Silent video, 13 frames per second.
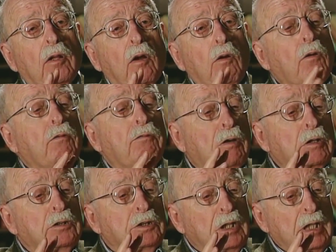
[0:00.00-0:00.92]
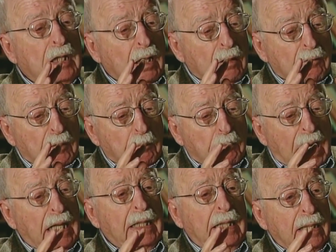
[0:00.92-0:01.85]
the whole functioning of the
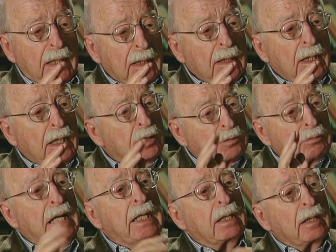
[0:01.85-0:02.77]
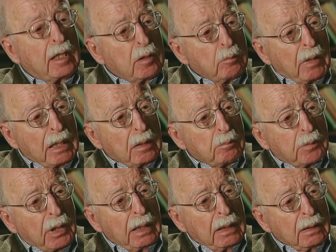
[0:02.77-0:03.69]
body is regulated by the
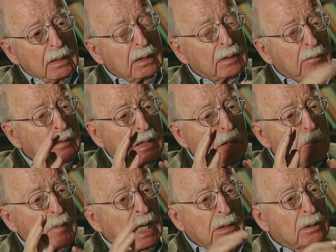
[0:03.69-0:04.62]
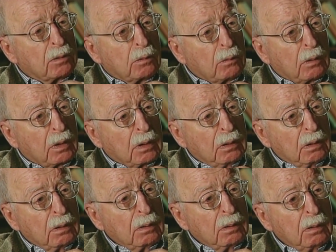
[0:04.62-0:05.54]
brain. This is a really master organ.
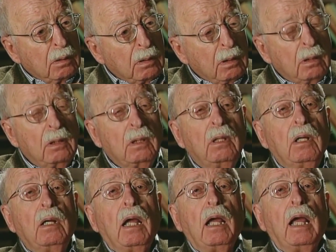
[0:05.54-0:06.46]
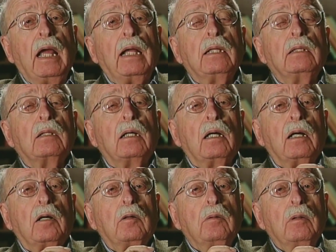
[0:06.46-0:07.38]
And,
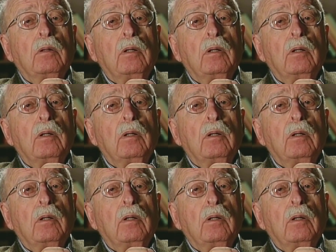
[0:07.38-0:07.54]
uh,